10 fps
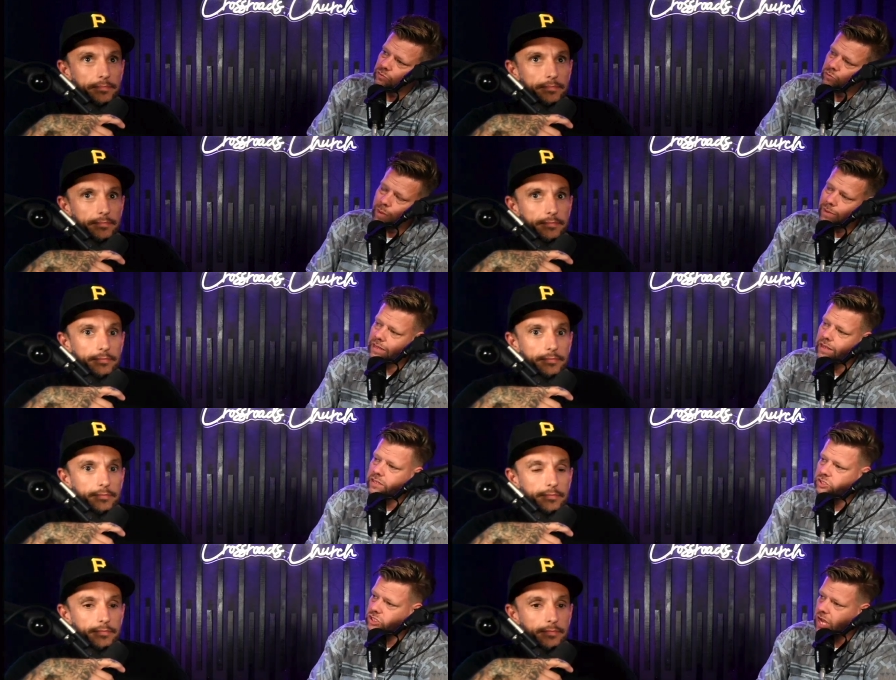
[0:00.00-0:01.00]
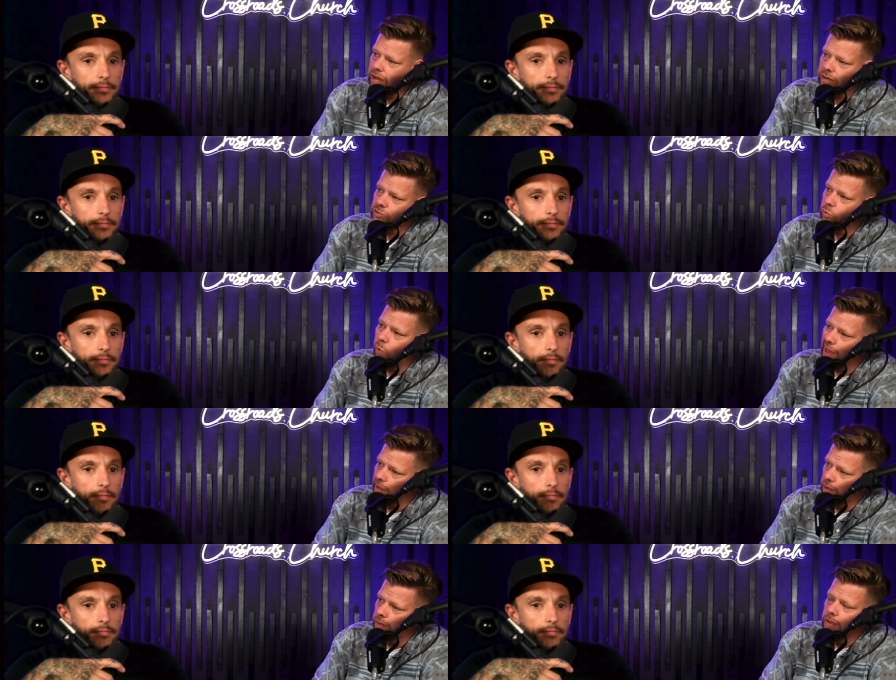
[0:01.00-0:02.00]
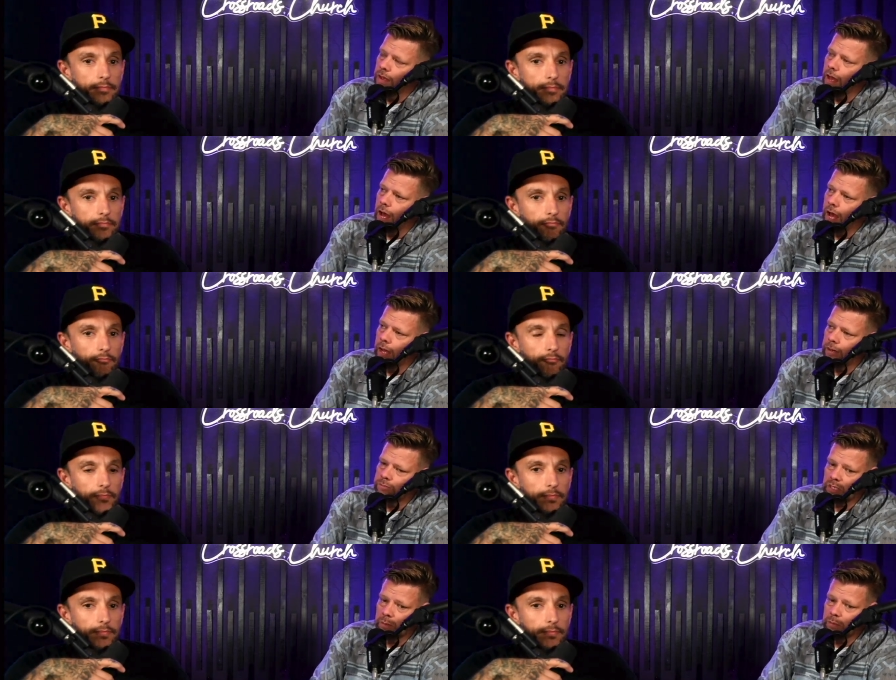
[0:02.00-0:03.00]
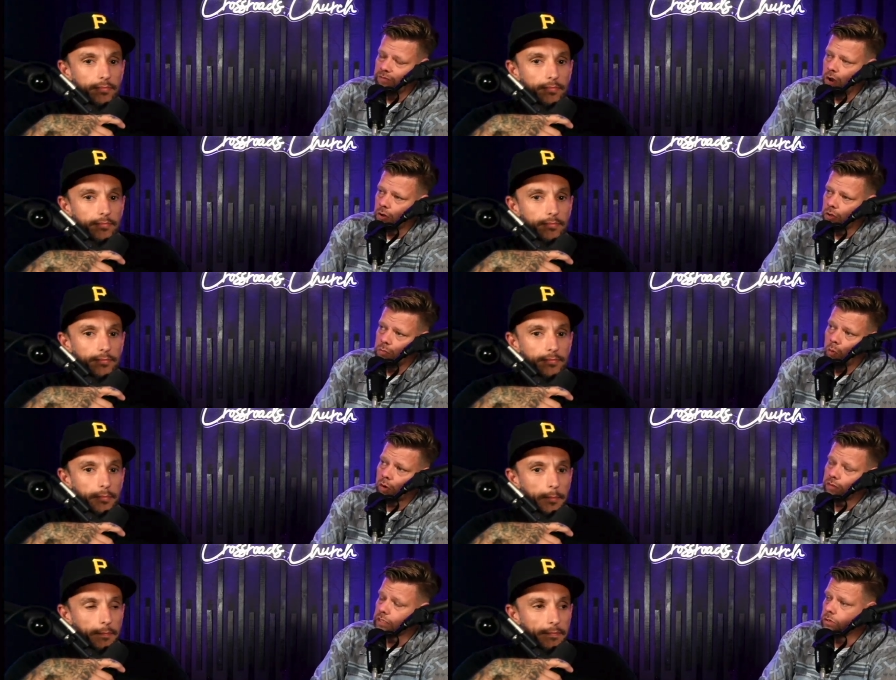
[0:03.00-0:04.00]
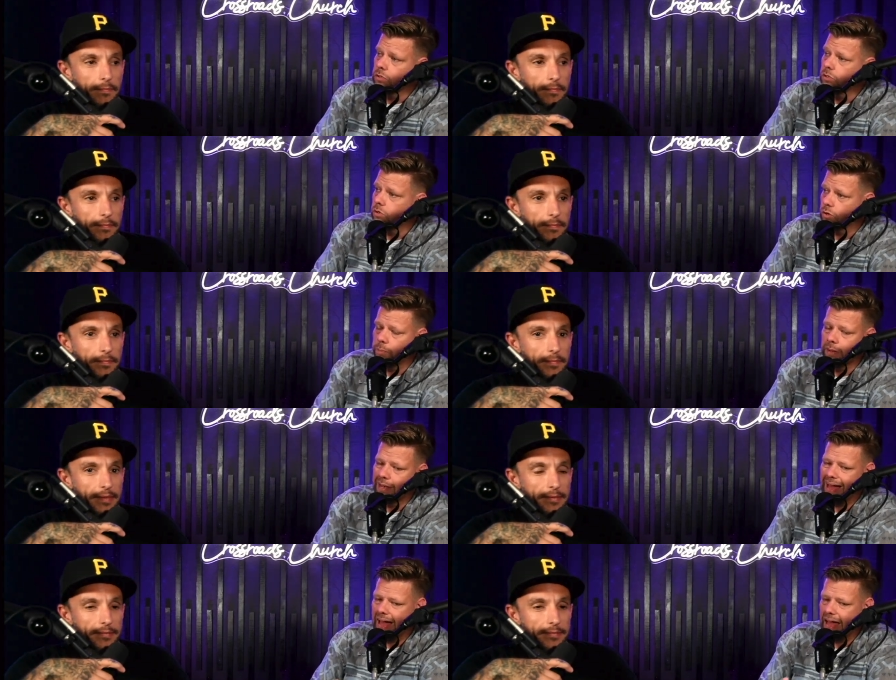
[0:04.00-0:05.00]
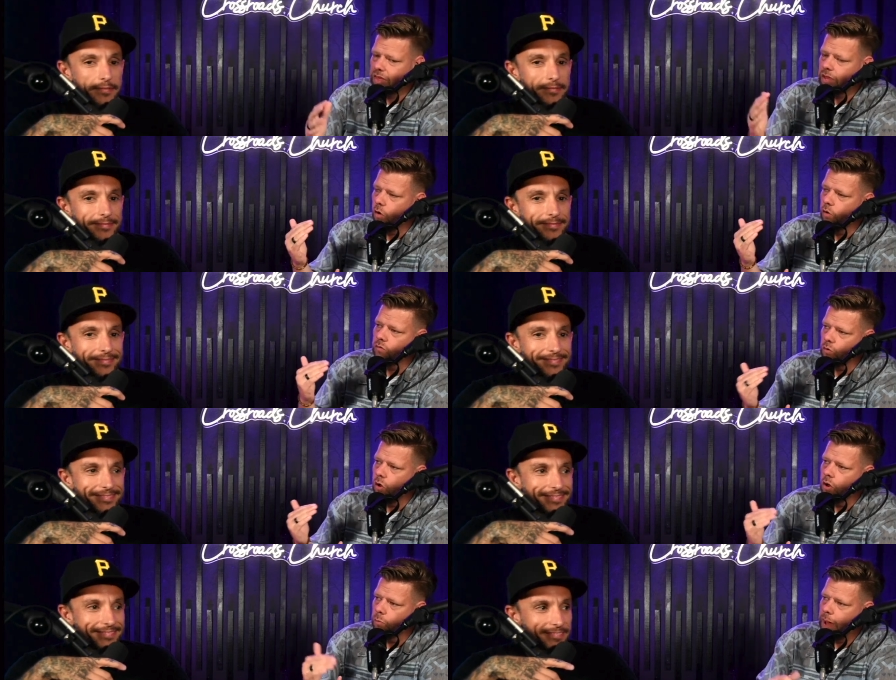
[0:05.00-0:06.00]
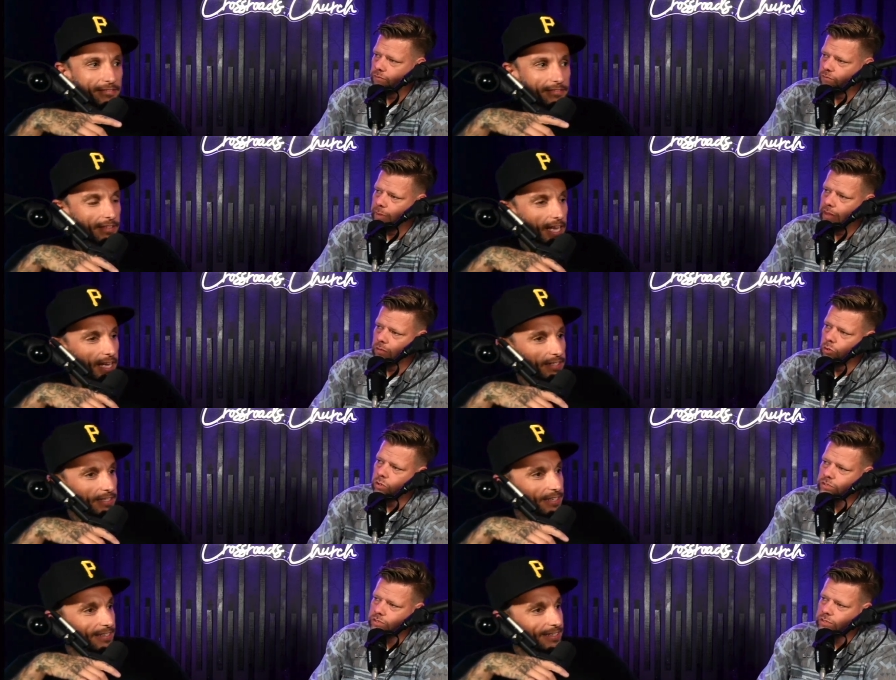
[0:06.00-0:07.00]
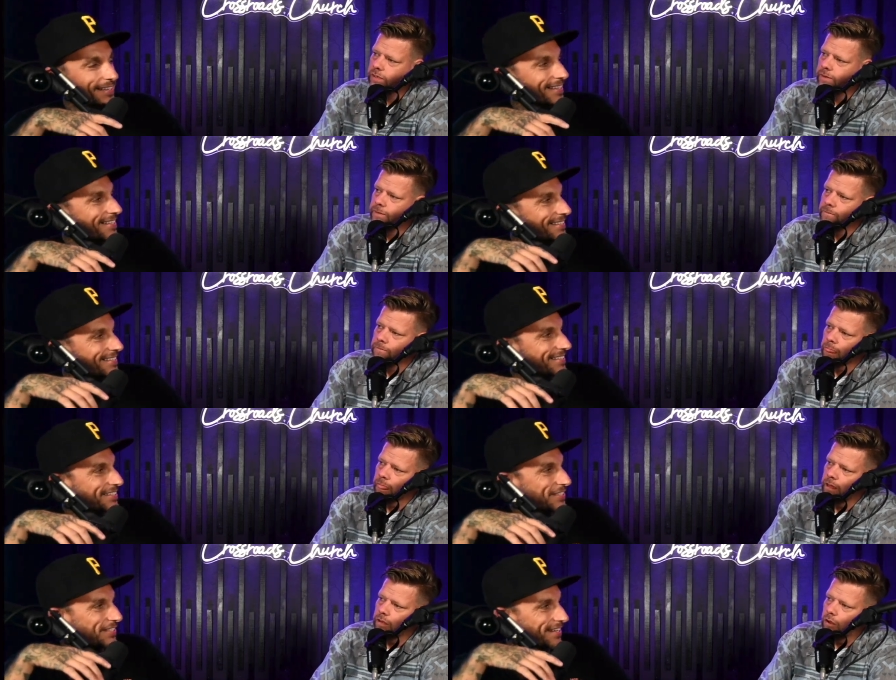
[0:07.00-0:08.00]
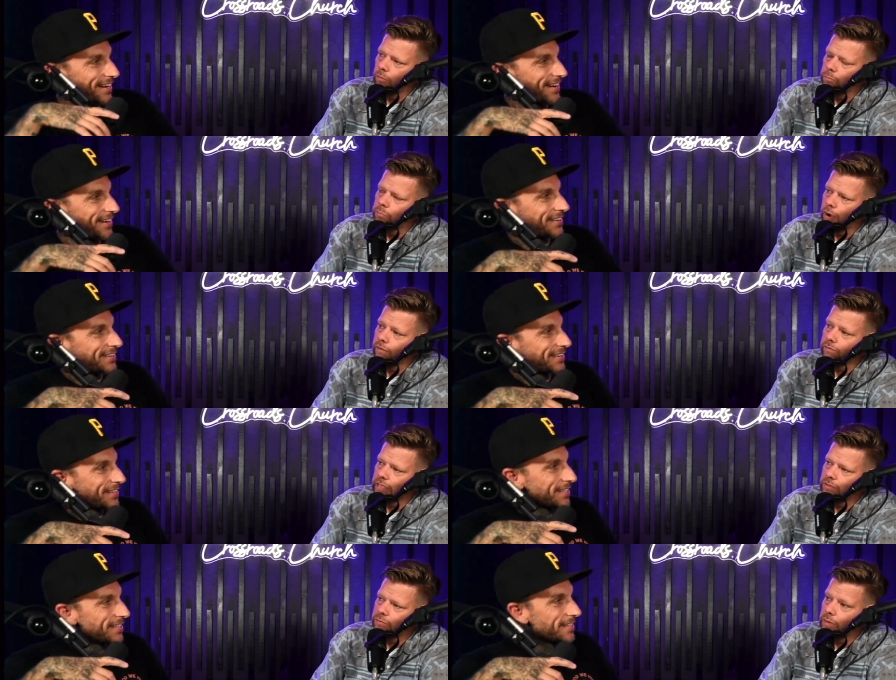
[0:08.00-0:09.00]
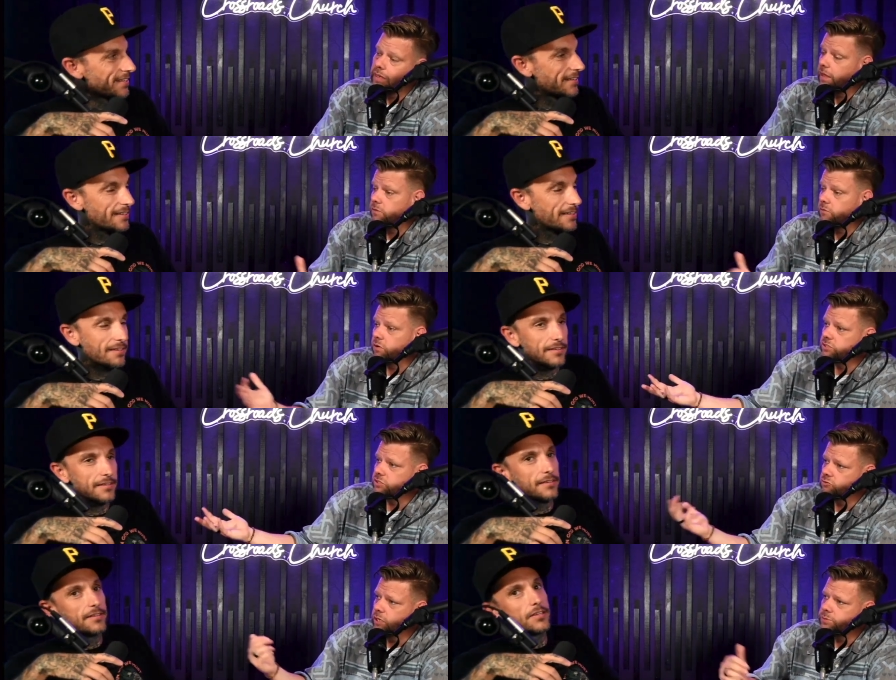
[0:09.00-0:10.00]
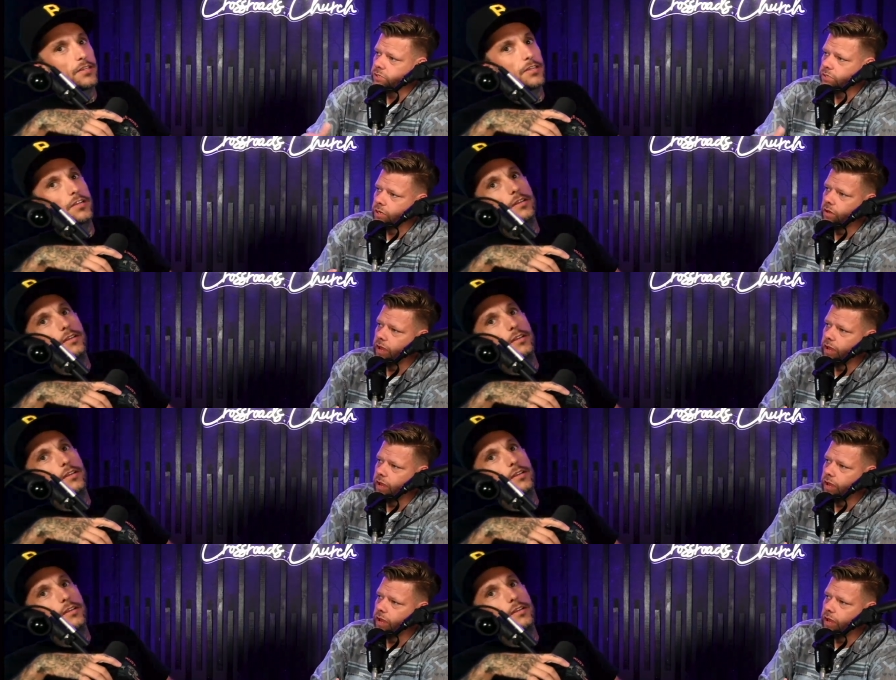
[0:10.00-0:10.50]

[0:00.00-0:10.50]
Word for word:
Speaker 1: women. John as well. Um, some even argue more than Luke, but I think overall, pound for pound, Luke it, is you yeah. know prevalent. But in the rest of Scripture, you know,